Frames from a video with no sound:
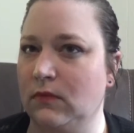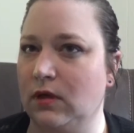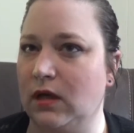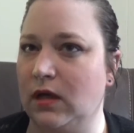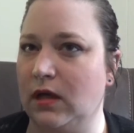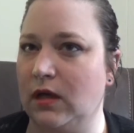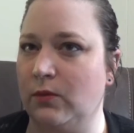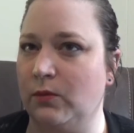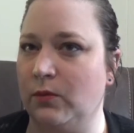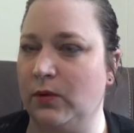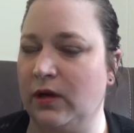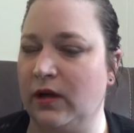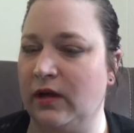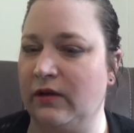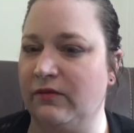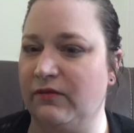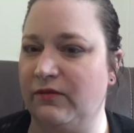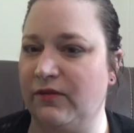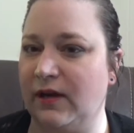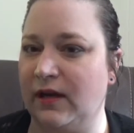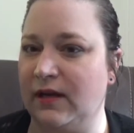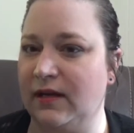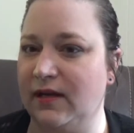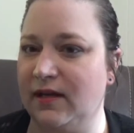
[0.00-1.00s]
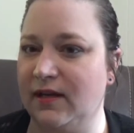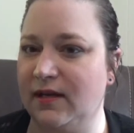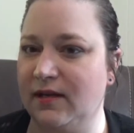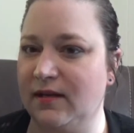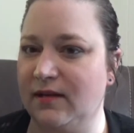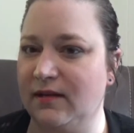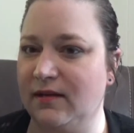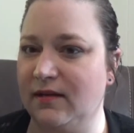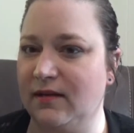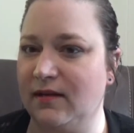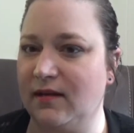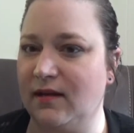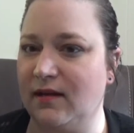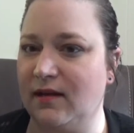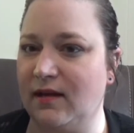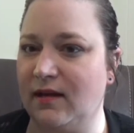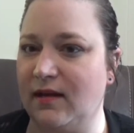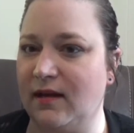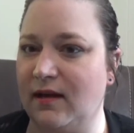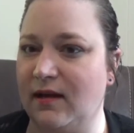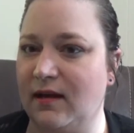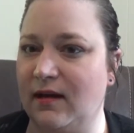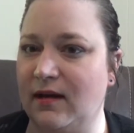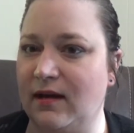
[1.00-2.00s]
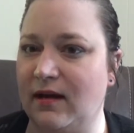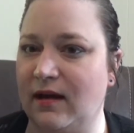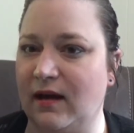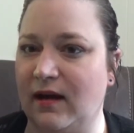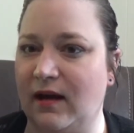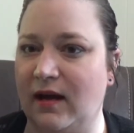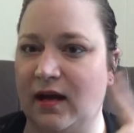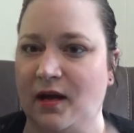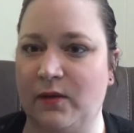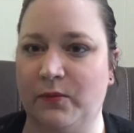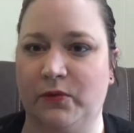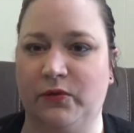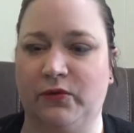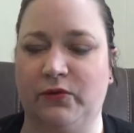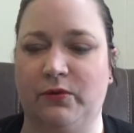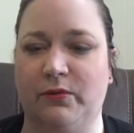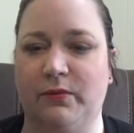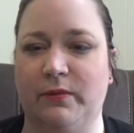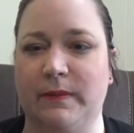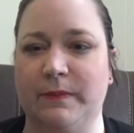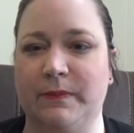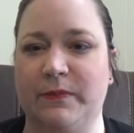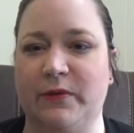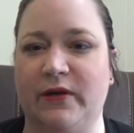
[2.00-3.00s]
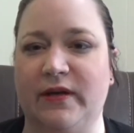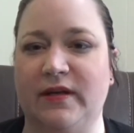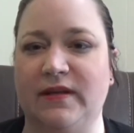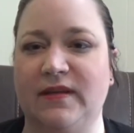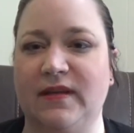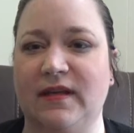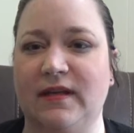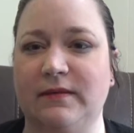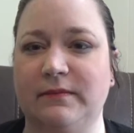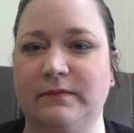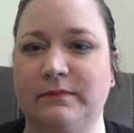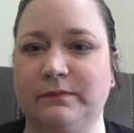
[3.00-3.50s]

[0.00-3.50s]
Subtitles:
And when I find it, I will do a whip parade then.